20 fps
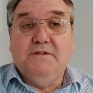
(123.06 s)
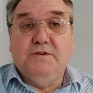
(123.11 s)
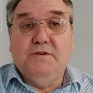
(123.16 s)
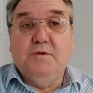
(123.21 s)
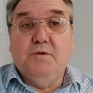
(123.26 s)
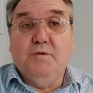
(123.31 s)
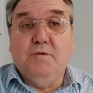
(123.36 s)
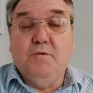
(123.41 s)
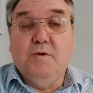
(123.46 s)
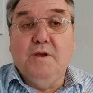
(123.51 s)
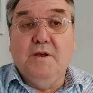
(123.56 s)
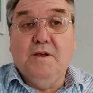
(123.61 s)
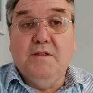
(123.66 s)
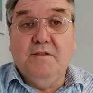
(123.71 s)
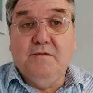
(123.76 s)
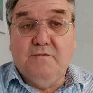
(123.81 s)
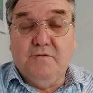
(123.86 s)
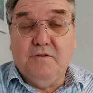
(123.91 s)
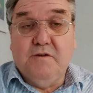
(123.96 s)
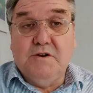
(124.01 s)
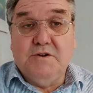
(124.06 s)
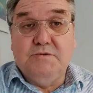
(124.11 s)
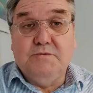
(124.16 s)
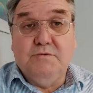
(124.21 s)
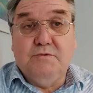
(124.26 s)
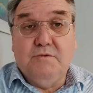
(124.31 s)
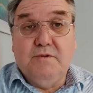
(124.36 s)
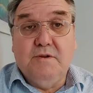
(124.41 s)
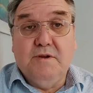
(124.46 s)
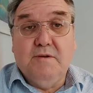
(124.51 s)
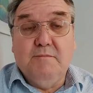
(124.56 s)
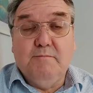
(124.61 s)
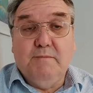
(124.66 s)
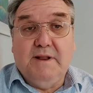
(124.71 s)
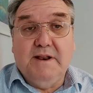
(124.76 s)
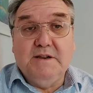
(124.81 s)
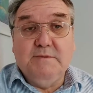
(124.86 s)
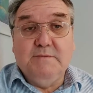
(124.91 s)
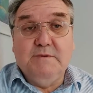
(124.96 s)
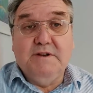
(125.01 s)
to the virtual
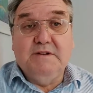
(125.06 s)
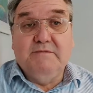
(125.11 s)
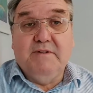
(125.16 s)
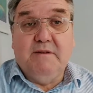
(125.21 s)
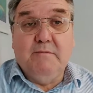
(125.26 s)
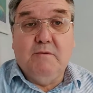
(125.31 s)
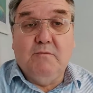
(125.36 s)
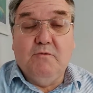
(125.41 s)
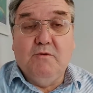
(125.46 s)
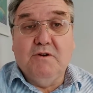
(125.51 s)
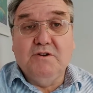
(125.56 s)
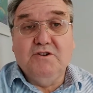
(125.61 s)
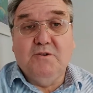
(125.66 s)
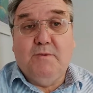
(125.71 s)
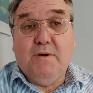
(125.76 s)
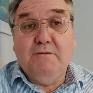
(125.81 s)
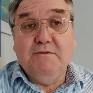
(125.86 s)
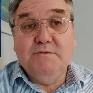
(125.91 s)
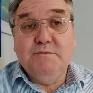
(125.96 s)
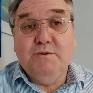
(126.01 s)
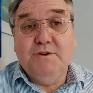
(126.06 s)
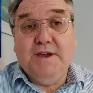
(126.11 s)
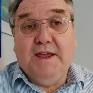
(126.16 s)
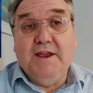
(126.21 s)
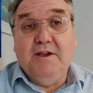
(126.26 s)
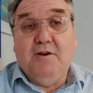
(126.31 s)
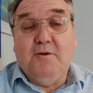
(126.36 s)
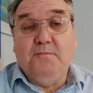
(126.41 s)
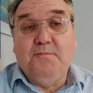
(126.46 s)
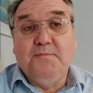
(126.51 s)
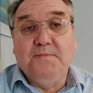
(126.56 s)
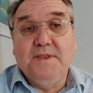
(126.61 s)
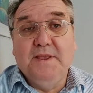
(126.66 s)
management development workshop I was working on.